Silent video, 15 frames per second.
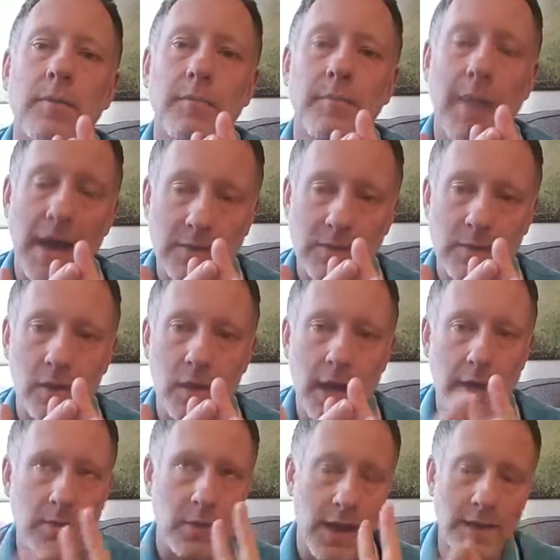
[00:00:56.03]

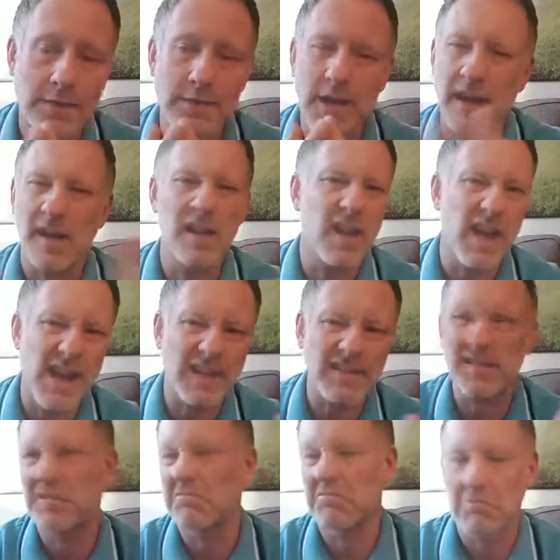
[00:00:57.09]
masterclass or hashtag
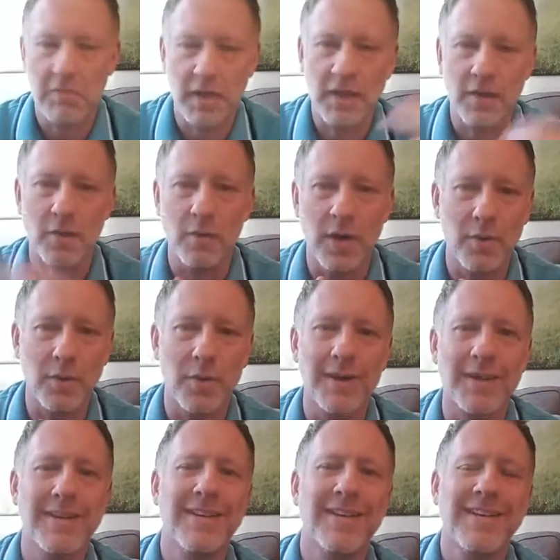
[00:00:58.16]
class. Either one will
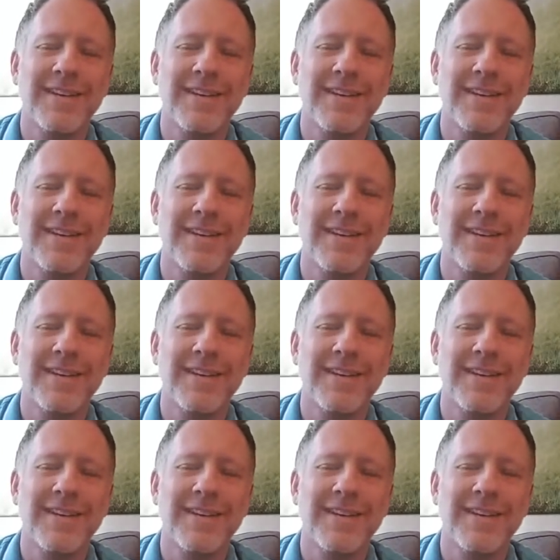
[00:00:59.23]
work.